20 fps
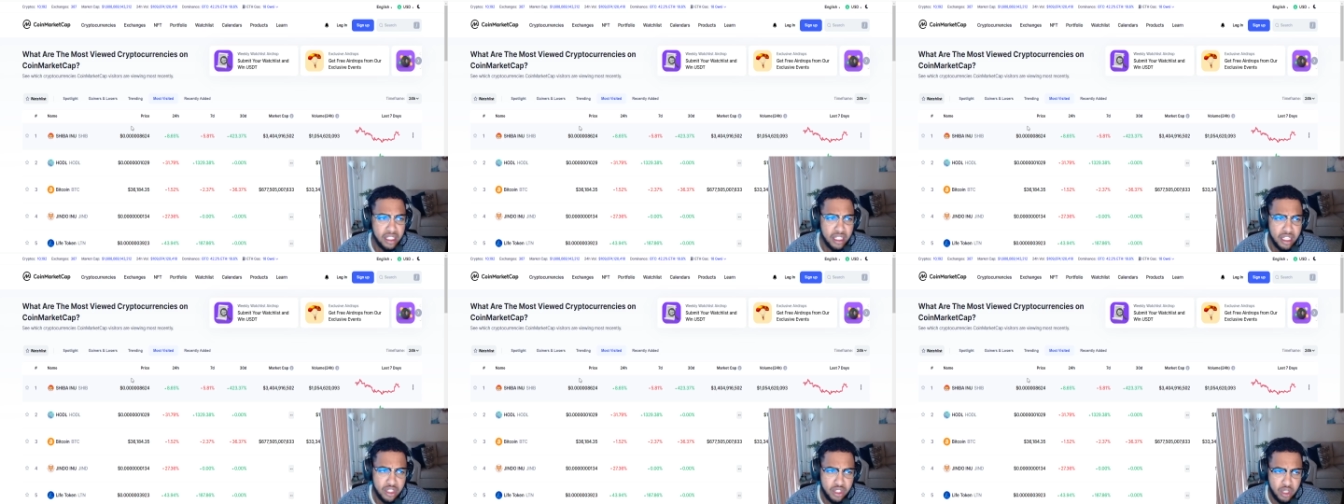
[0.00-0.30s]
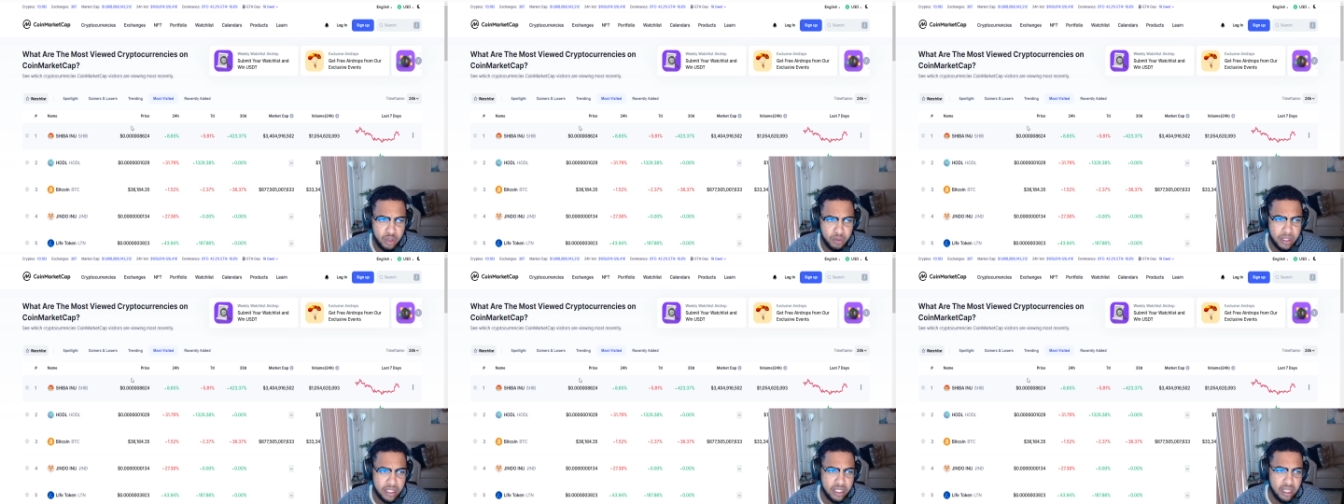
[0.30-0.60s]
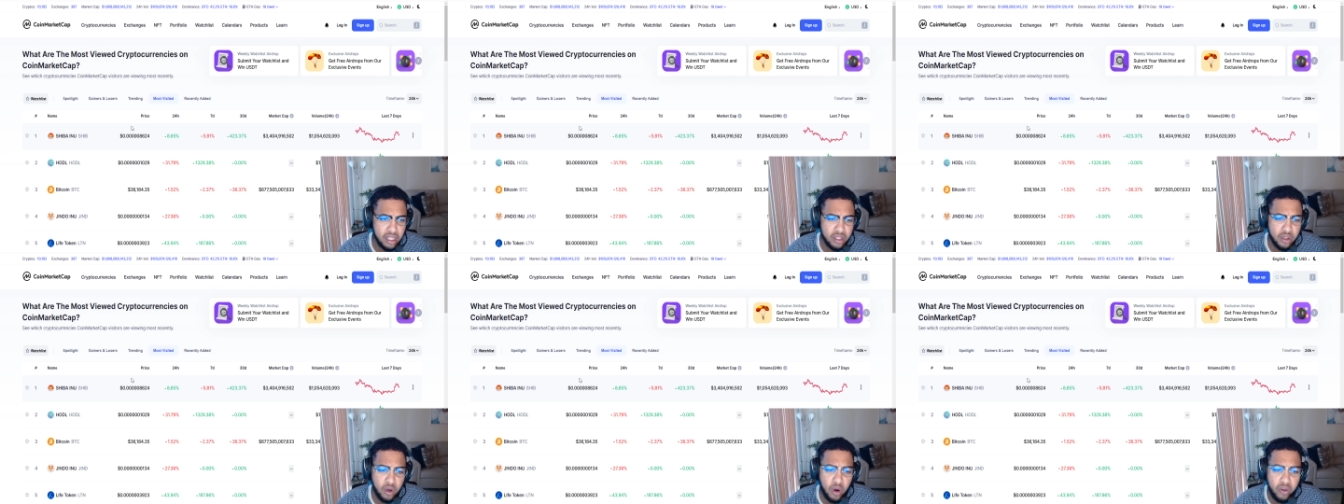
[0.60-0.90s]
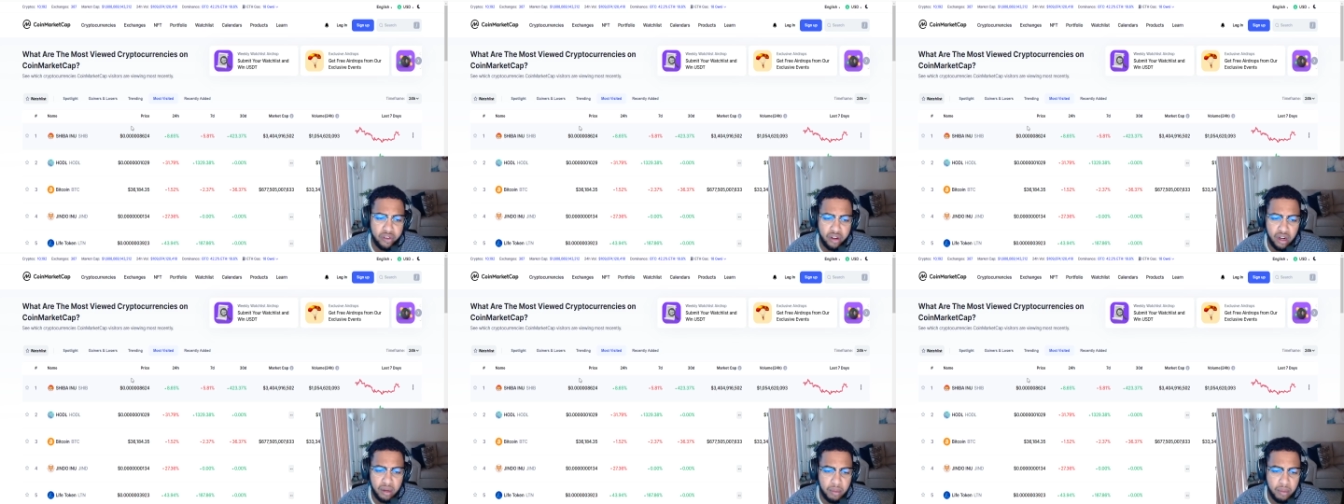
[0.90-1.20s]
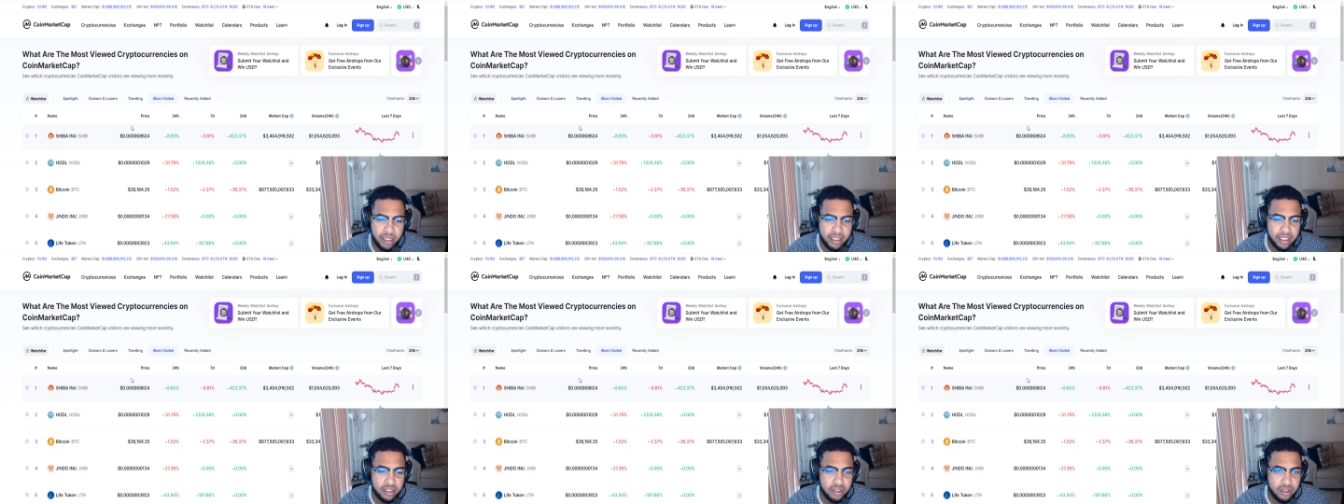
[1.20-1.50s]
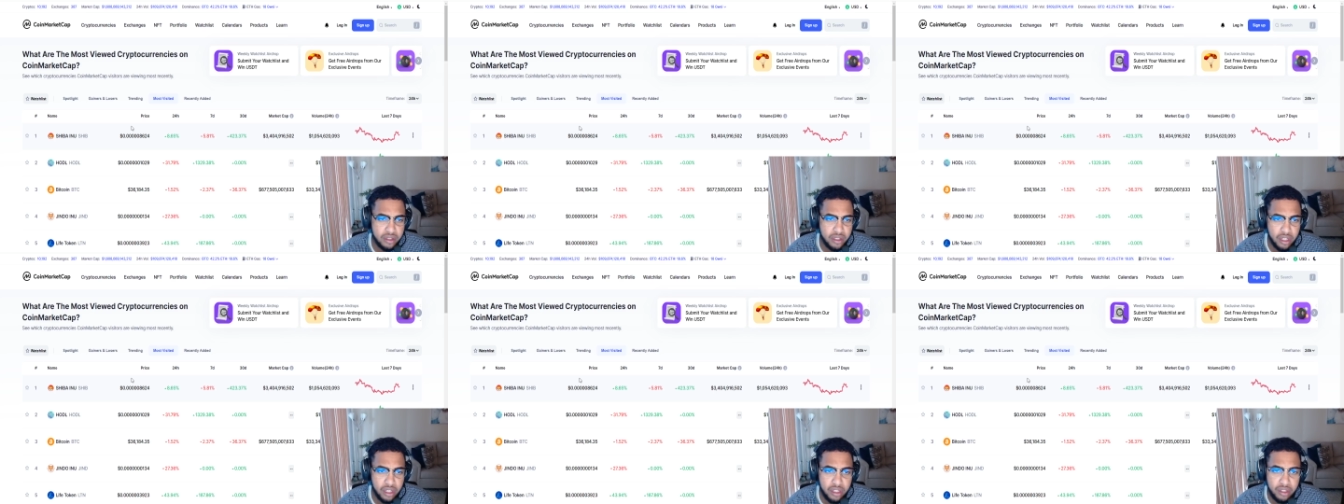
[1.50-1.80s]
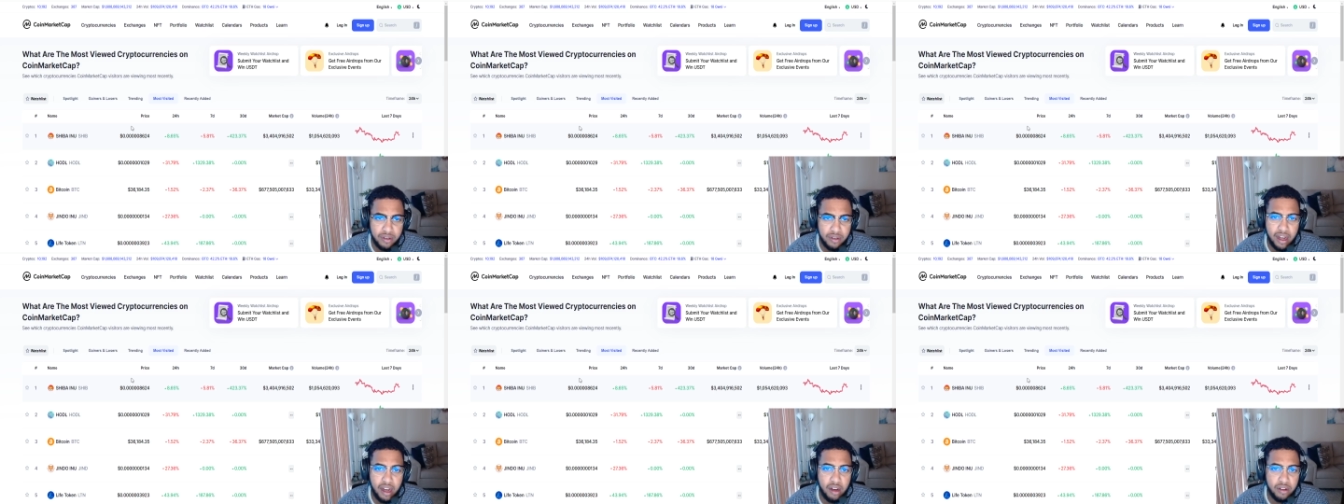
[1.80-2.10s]
So as we saw the overall market turn
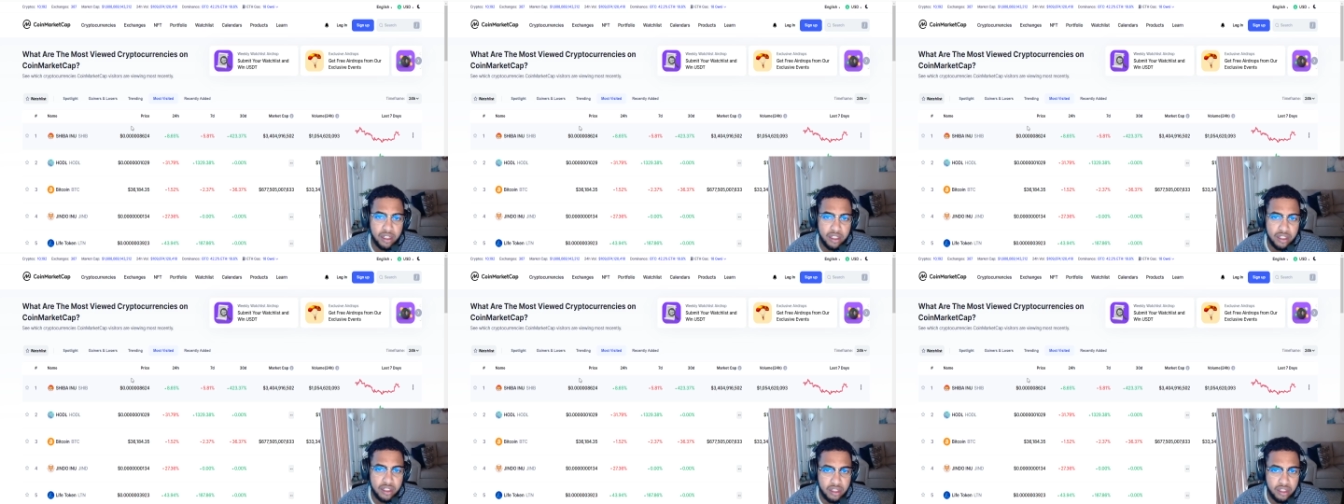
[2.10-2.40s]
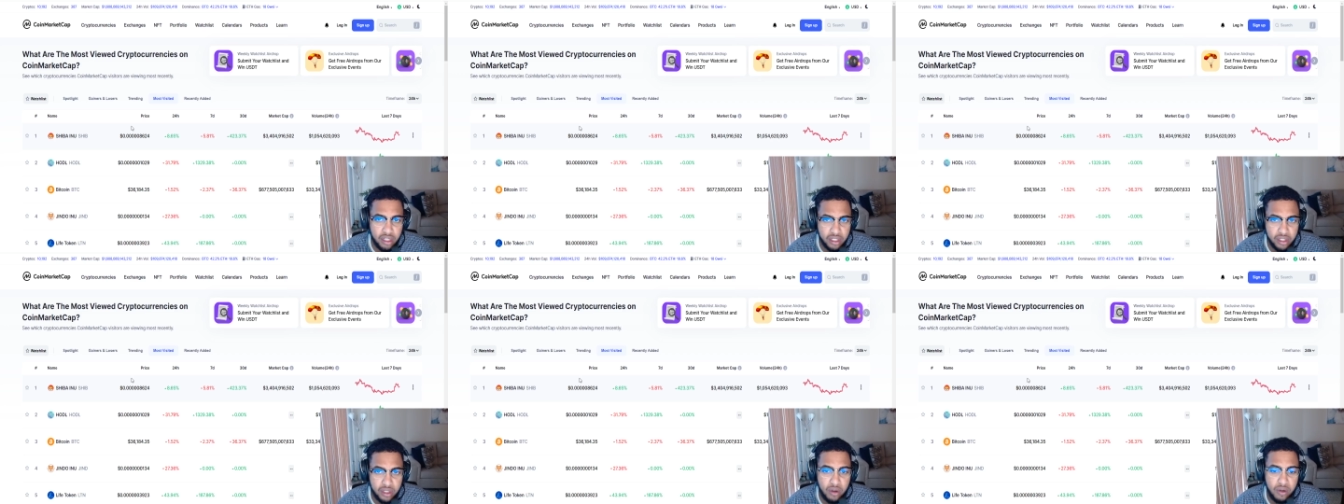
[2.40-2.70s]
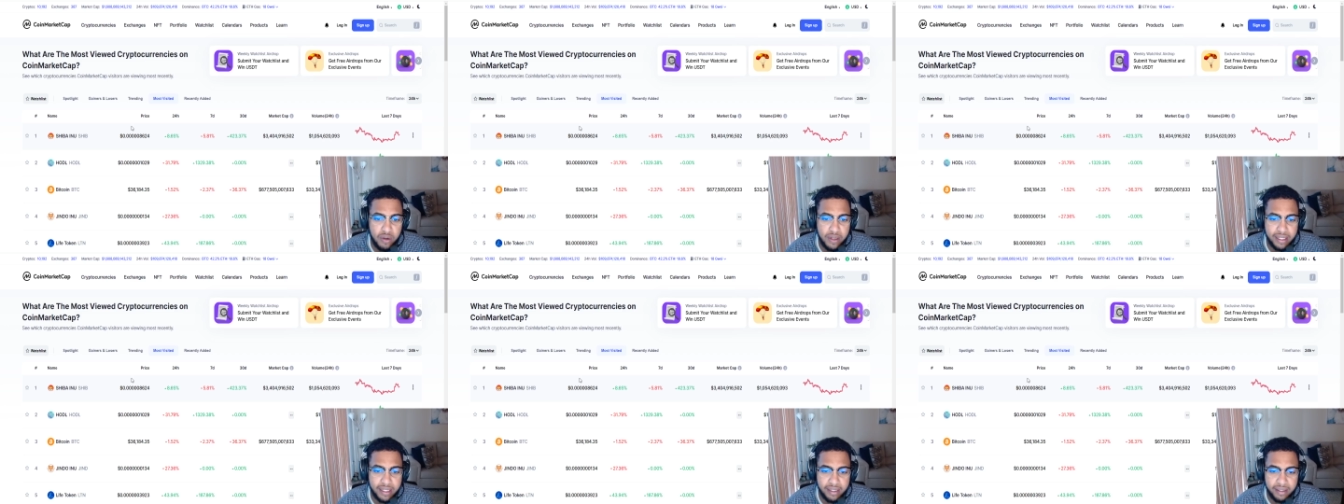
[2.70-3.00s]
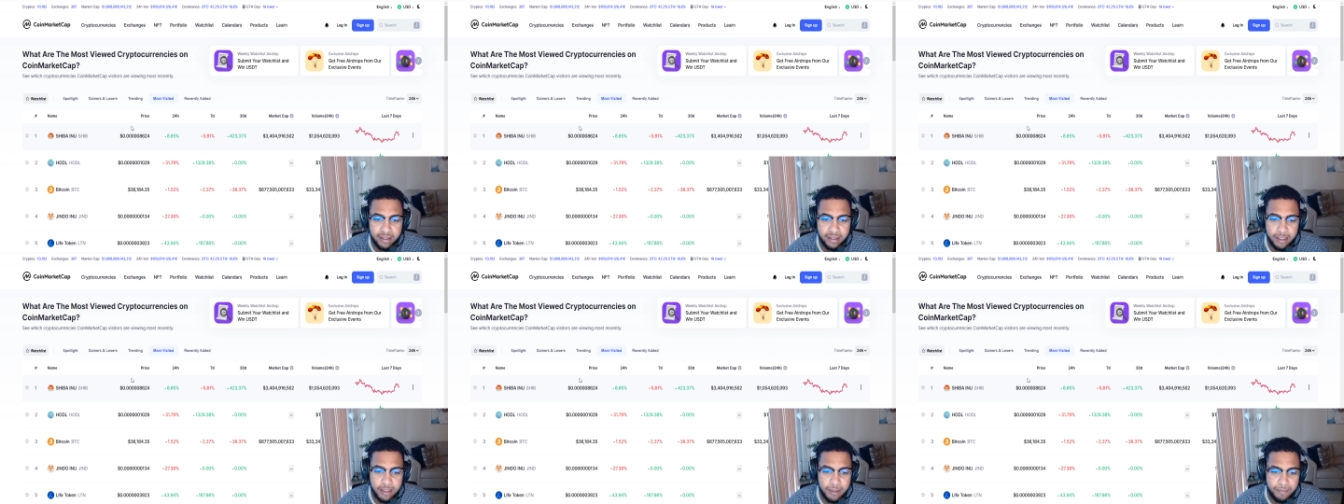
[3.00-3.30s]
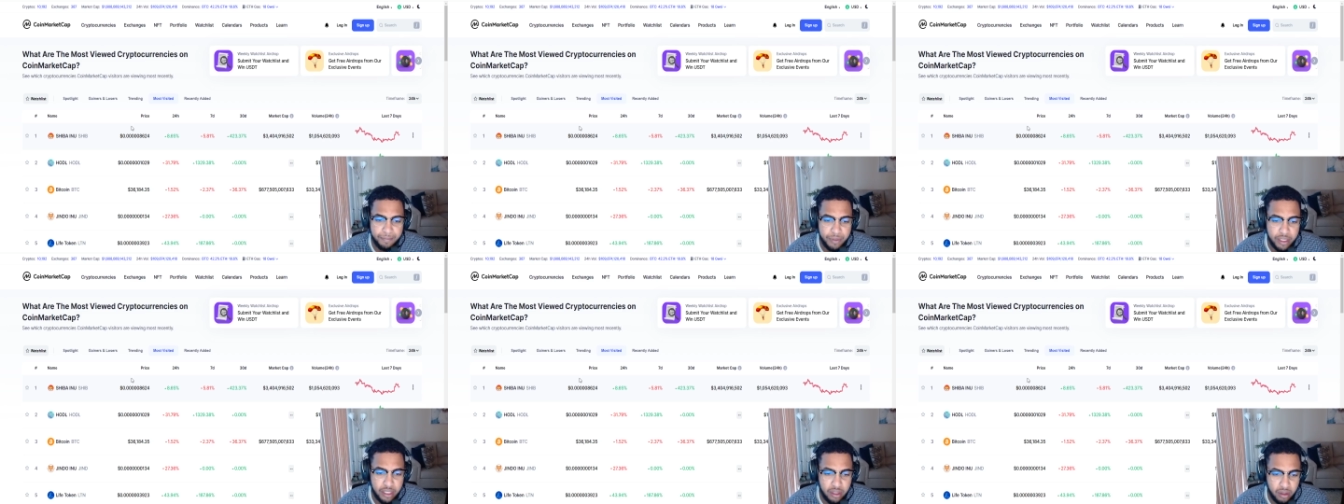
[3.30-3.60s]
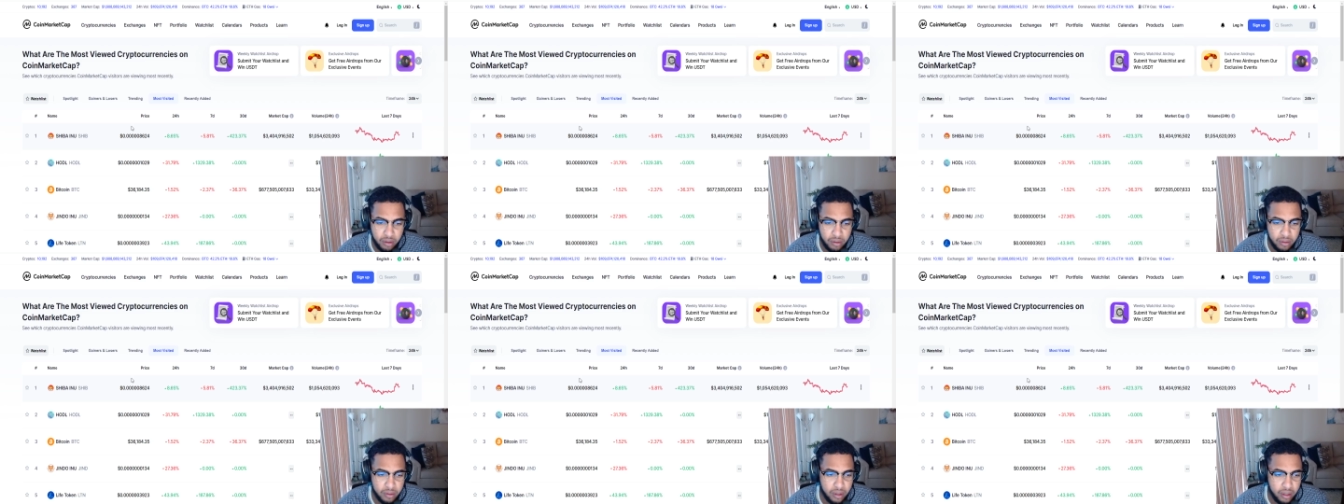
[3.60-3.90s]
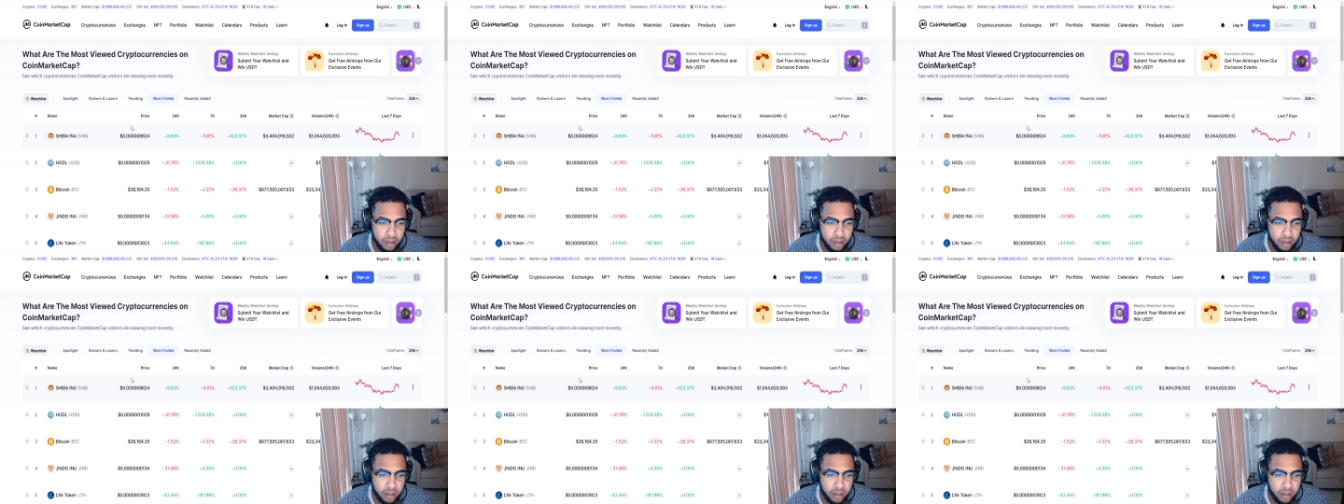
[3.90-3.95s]
around and start going, you know,